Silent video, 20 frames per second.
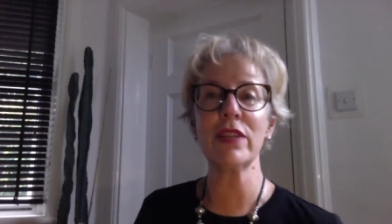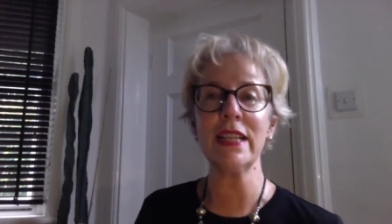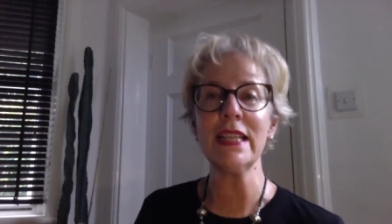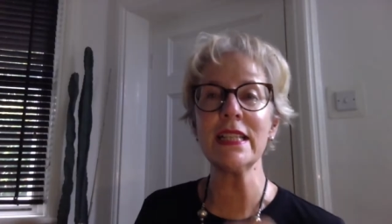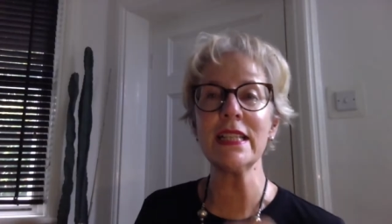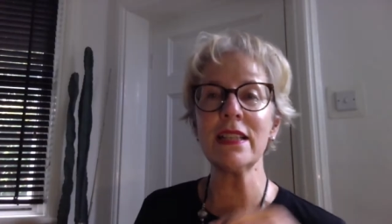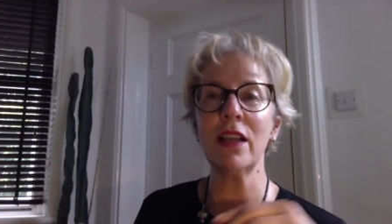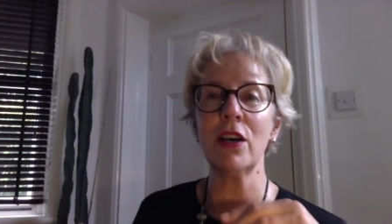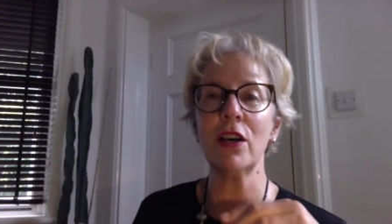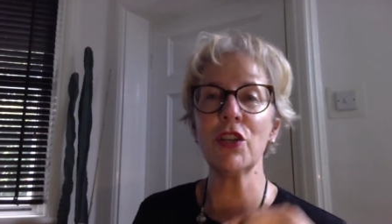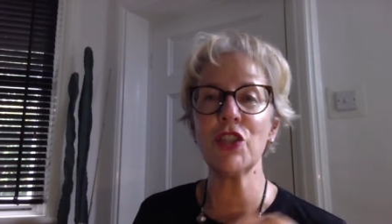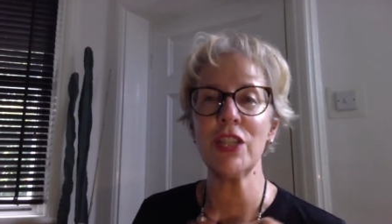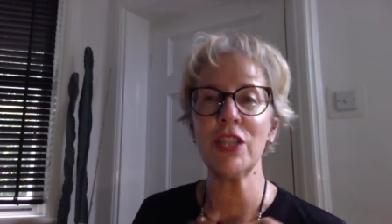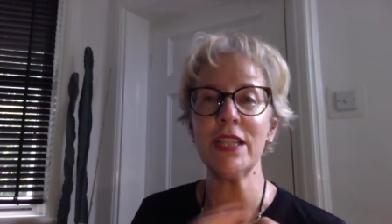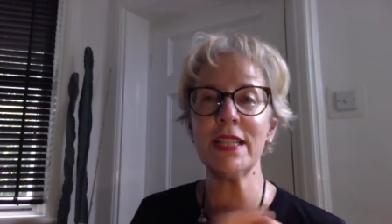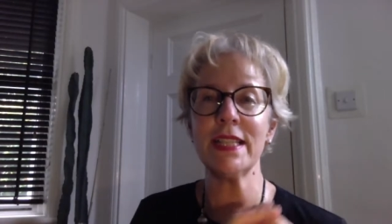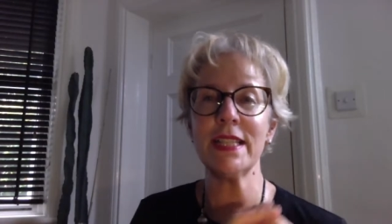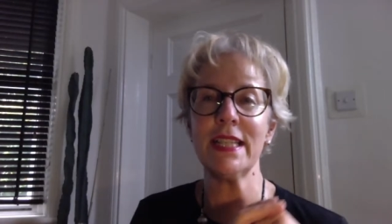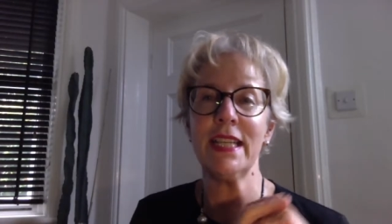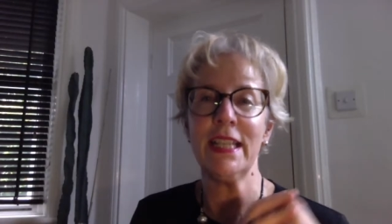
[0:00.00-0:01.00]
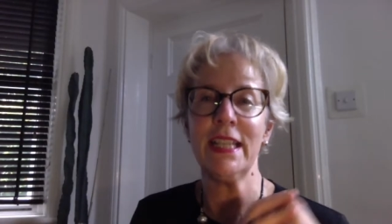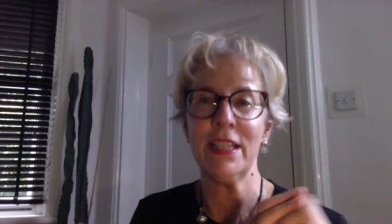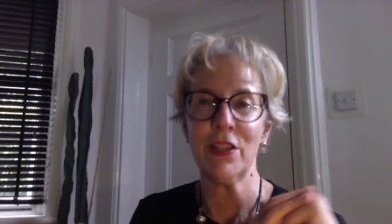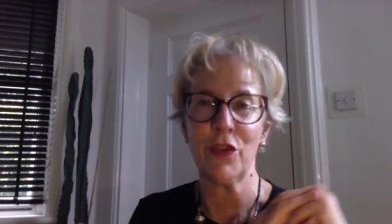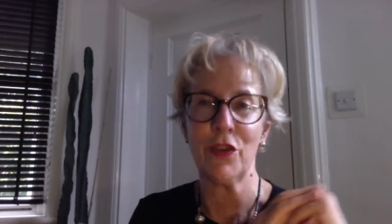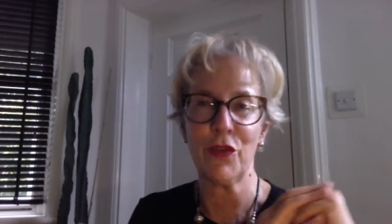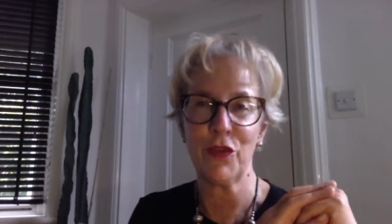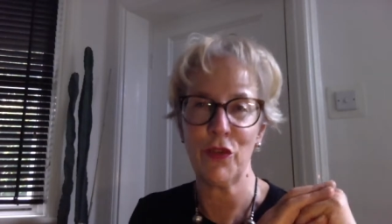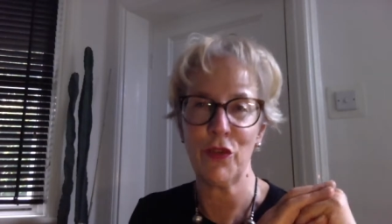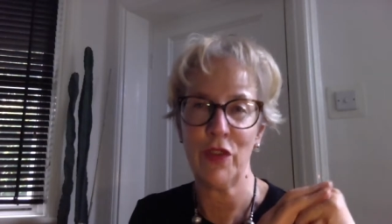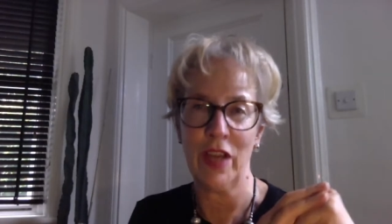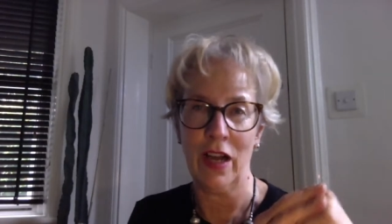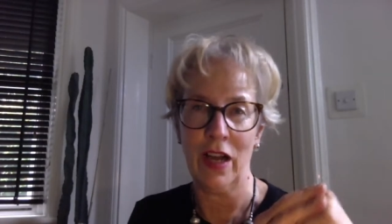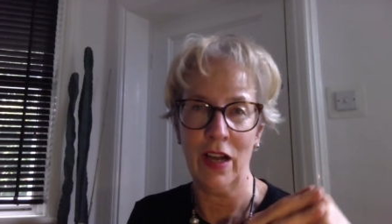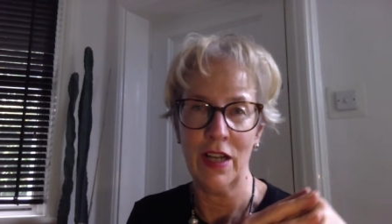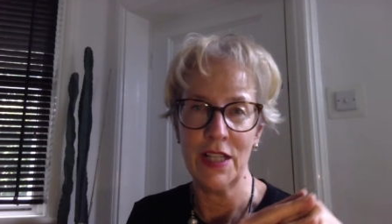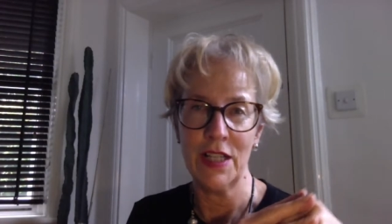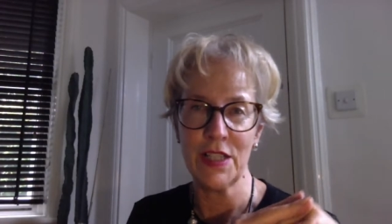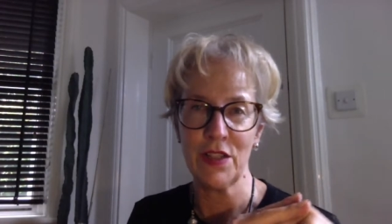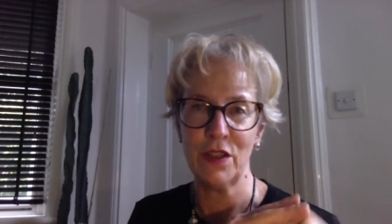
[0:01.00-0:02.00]
is largely seen through the
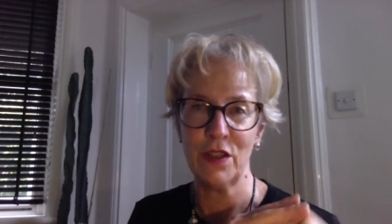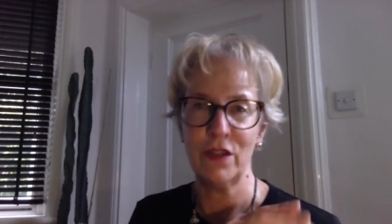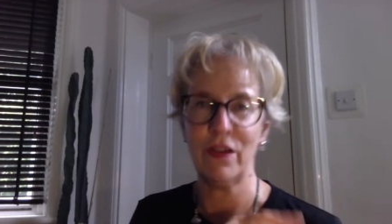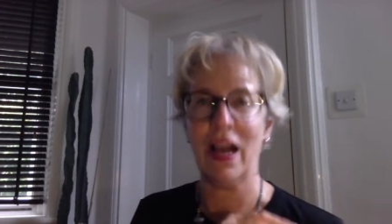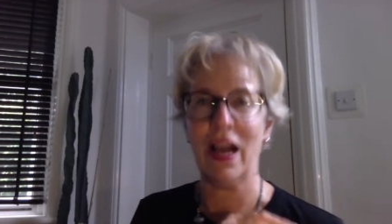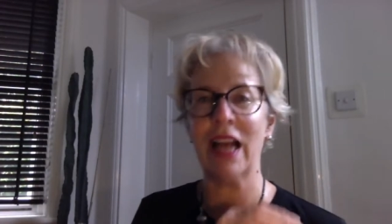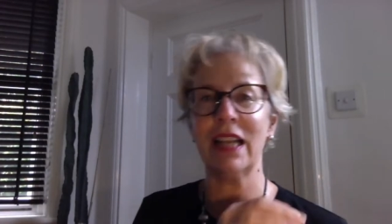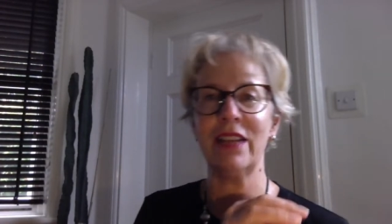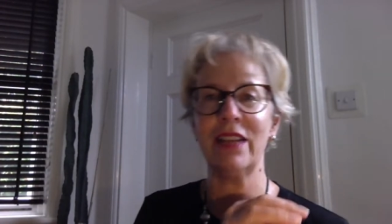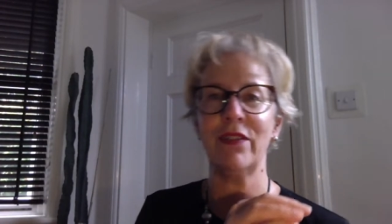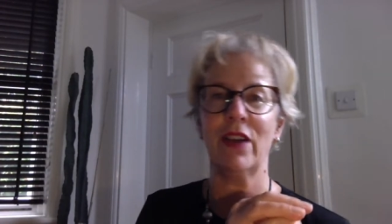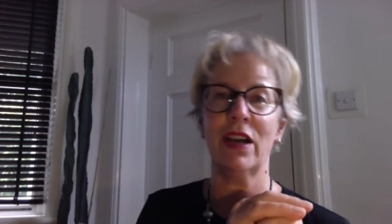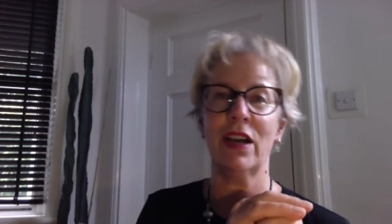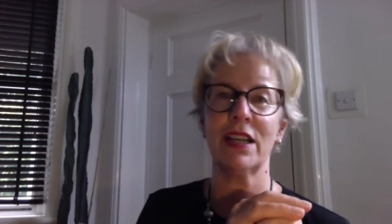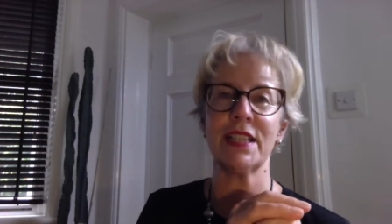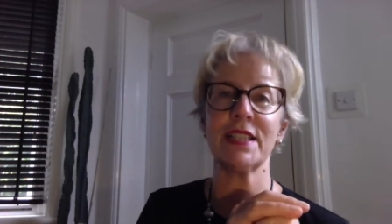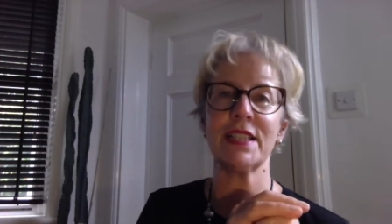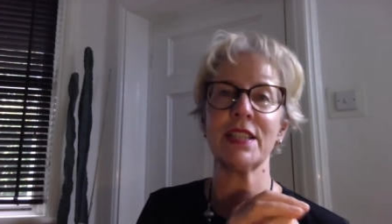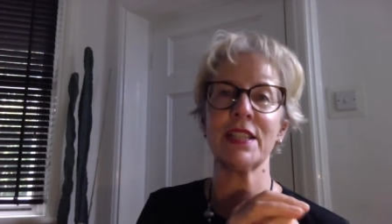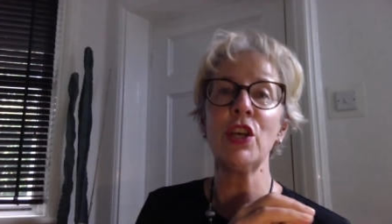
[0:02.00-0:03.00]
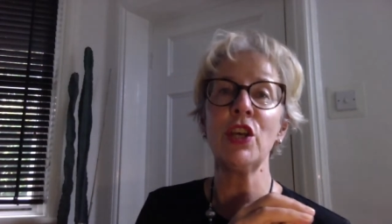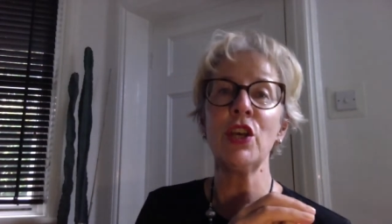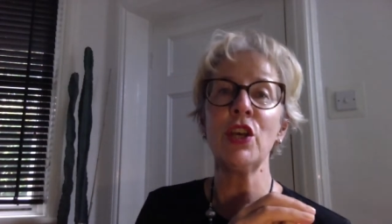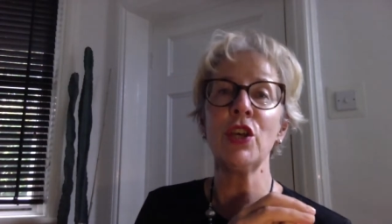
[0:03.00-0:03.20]
eyes of Ali Weiss,